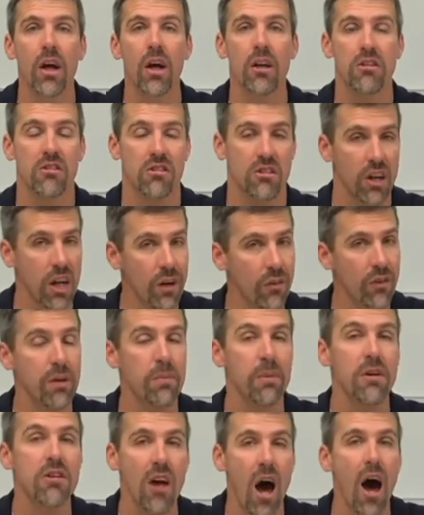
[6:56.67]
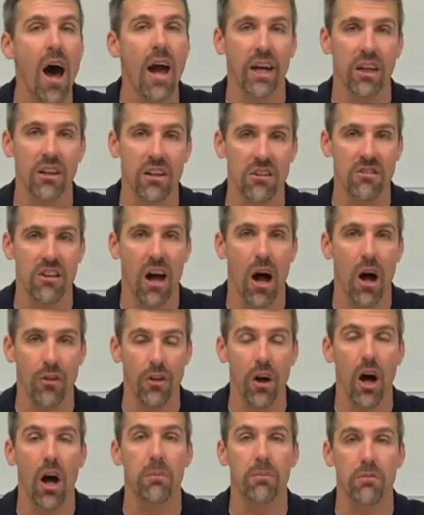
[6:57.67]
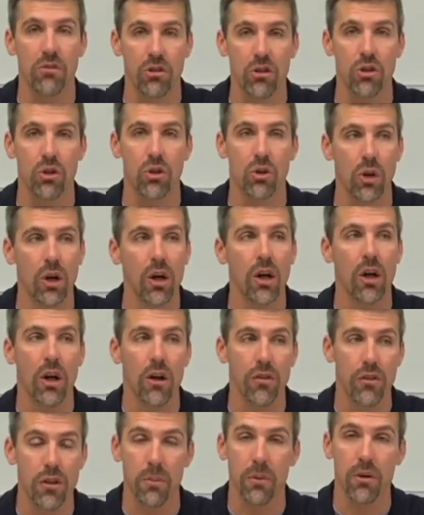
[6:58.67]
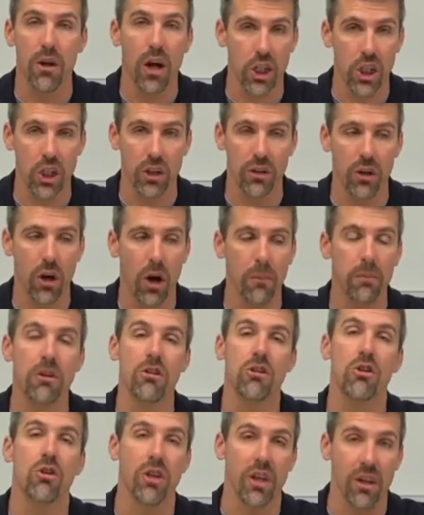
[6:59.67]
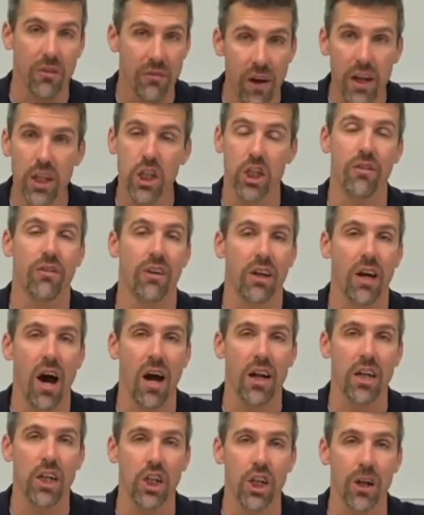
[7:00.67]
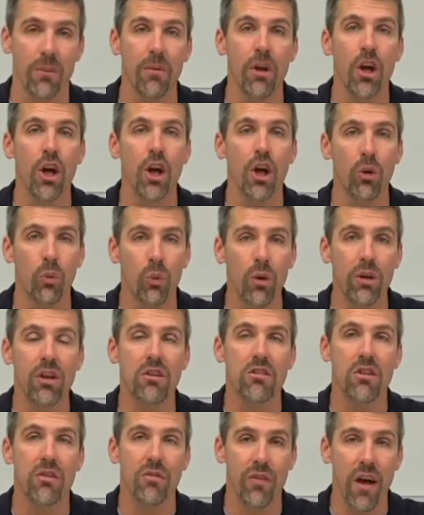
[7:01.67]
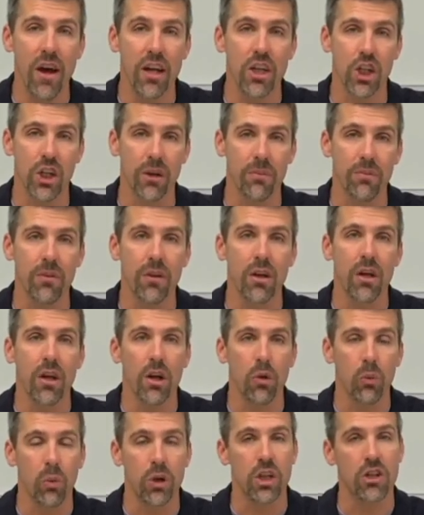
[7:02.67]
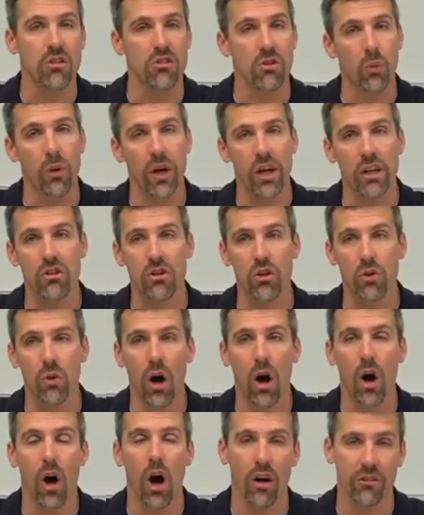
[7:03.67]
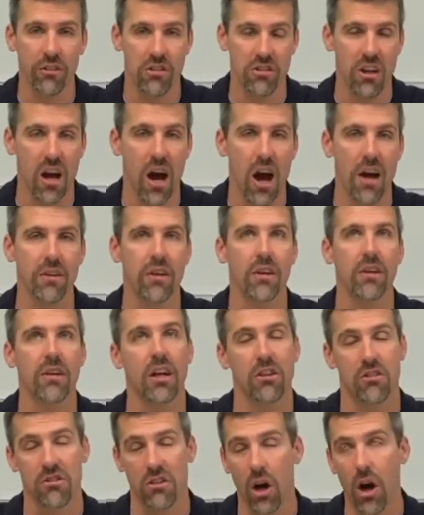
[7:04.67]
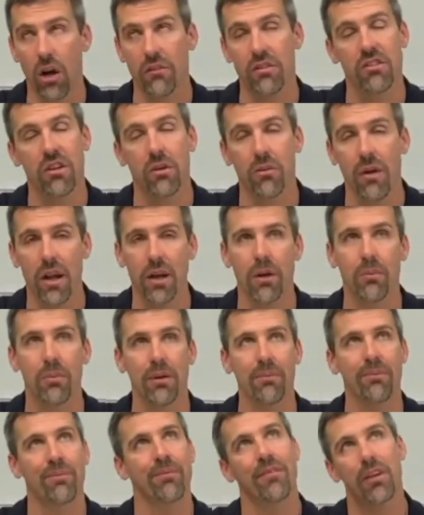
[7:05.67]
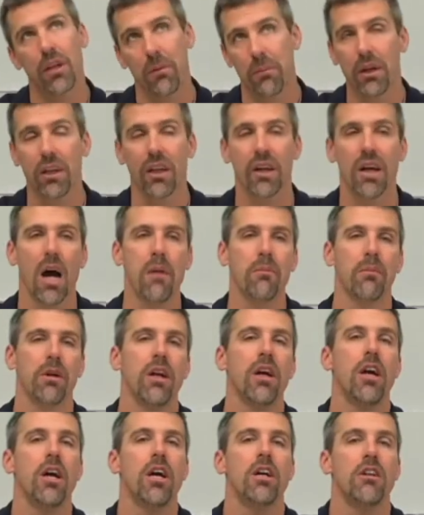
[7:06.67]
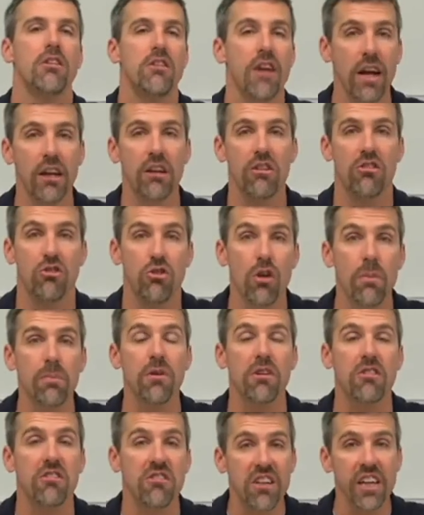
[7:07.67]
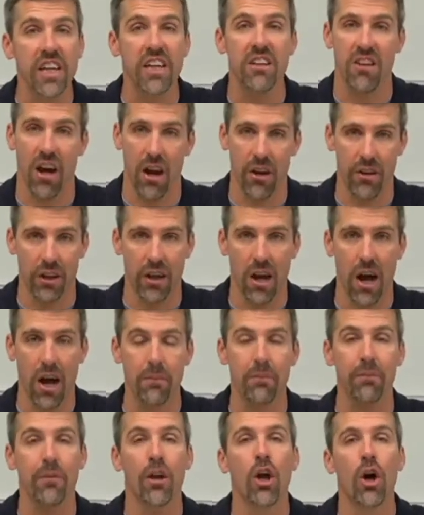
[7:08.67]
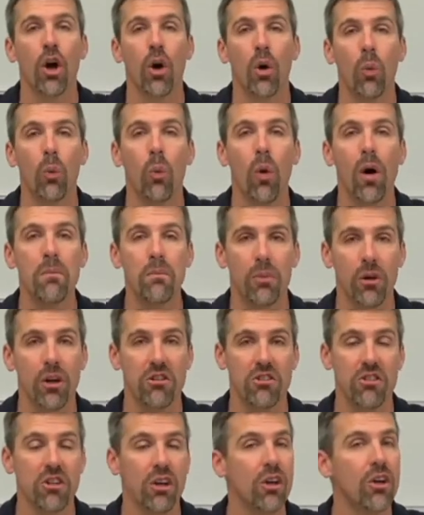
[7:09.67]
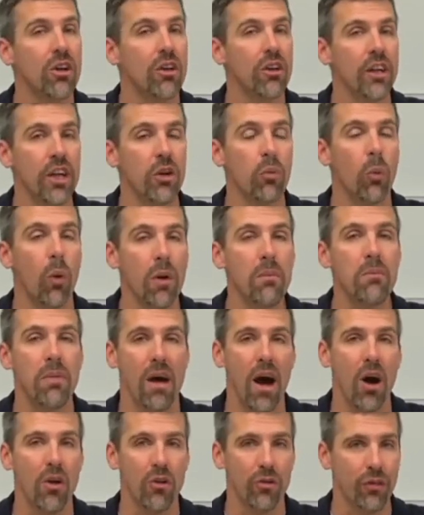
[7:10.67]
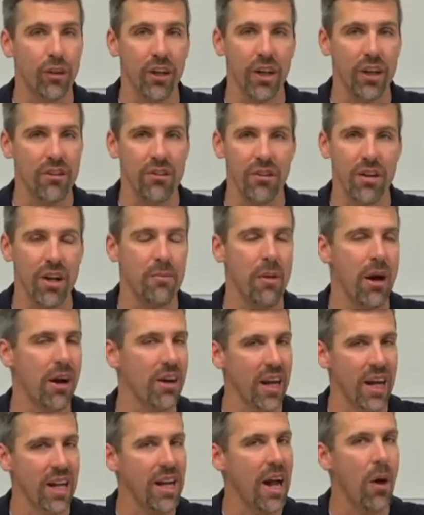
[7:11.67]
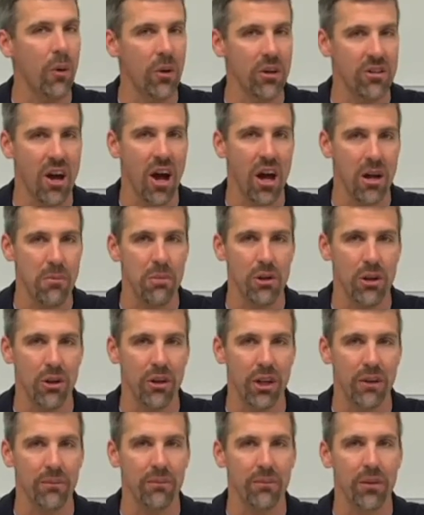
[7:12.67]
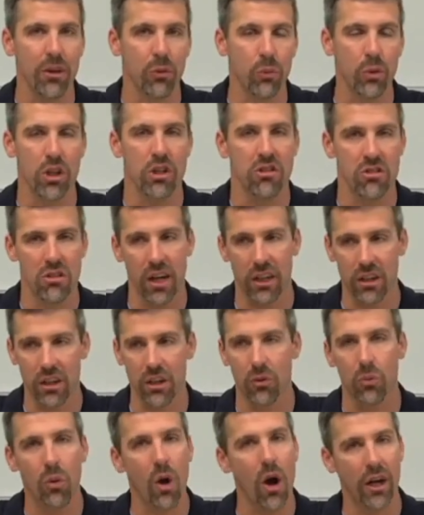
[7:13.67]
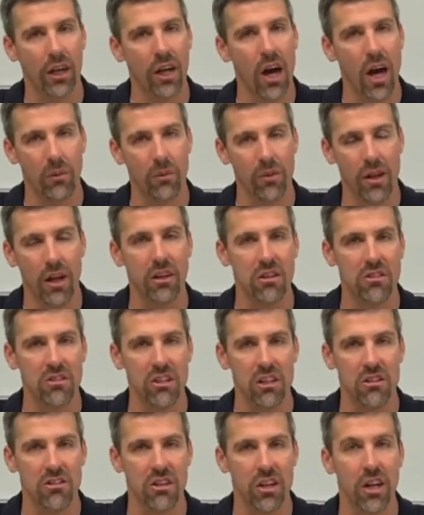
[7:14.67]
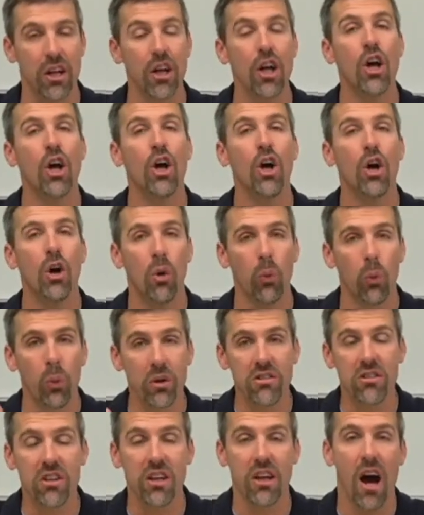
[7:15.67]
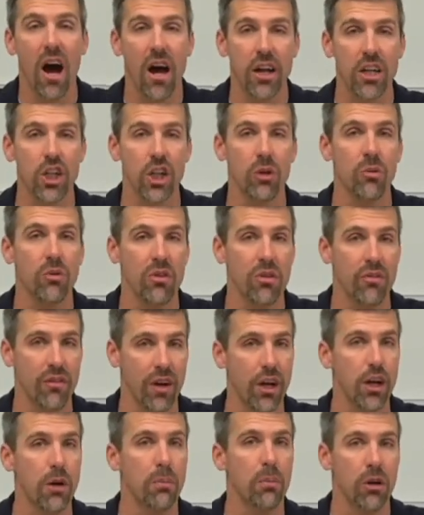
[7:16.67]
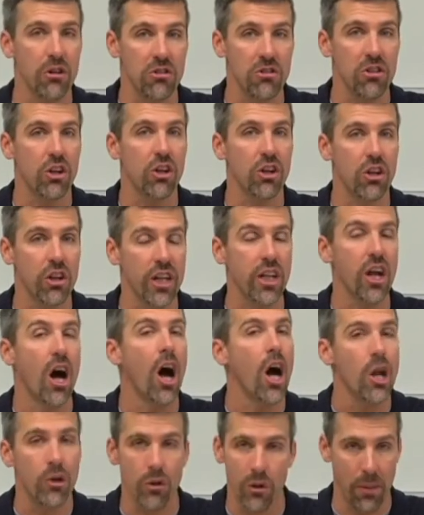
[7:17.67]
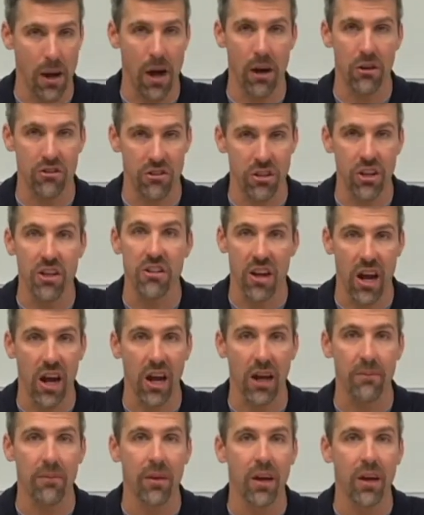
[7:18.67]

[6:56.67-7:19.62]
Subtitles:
Slavery had been dying in the South up to the invention of the cotton gin. With its invention, which is a way to harvest cotton, not just harvest it rather, but you pick the cotton, but strip the seeds out of the cotton. One person could clean 1 pound of lint in about an 8-hour time period, which is like the raw cotton without the seeds in it. Once the cotton gin was invented, a person could clean 100 pounds in a day.